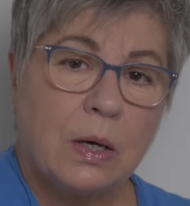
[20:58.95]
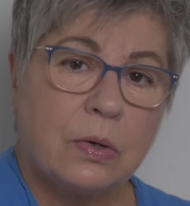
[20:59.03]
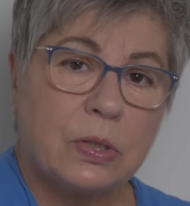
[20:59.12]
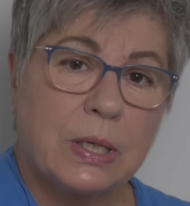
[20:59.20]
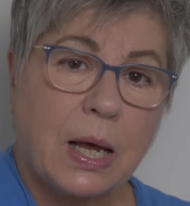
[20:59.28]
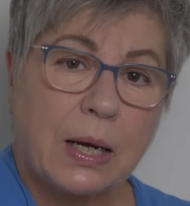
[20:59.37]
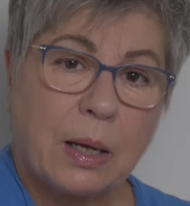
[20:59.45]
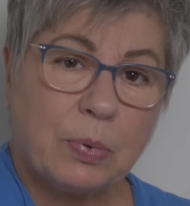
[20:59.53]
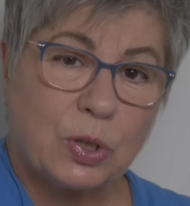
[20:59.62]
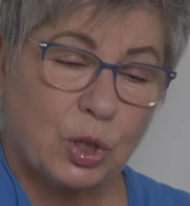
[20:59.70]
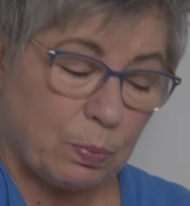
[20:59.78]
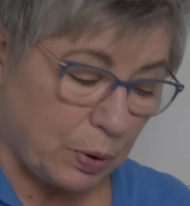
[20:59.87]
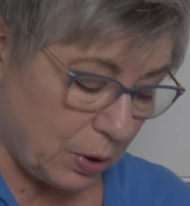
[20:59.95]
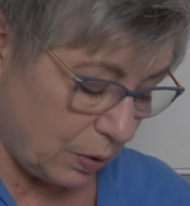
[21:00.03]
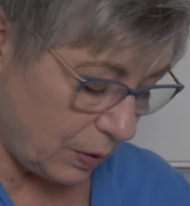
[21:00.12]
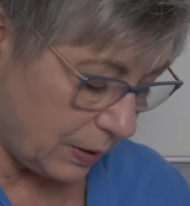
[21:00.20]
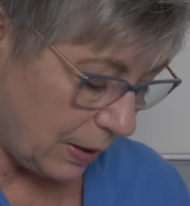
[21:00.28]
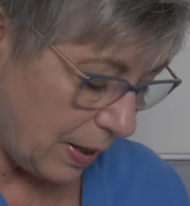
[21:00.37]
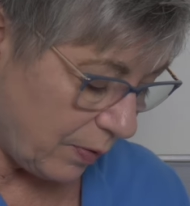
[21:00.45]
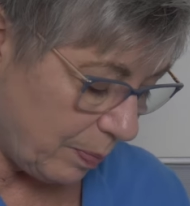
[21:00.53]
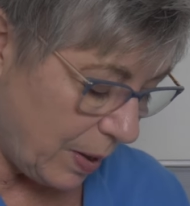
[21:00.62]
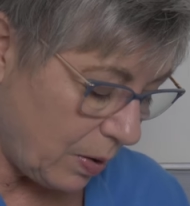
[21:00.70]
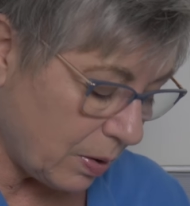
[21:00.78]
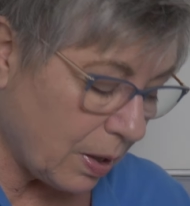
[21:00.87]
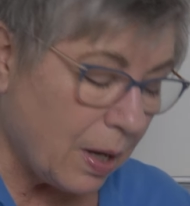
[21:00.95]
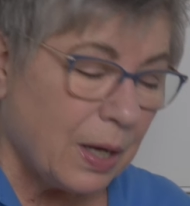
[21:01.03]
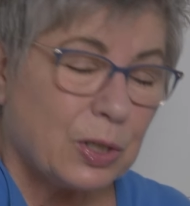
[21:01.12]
who's not able to produce enough milk.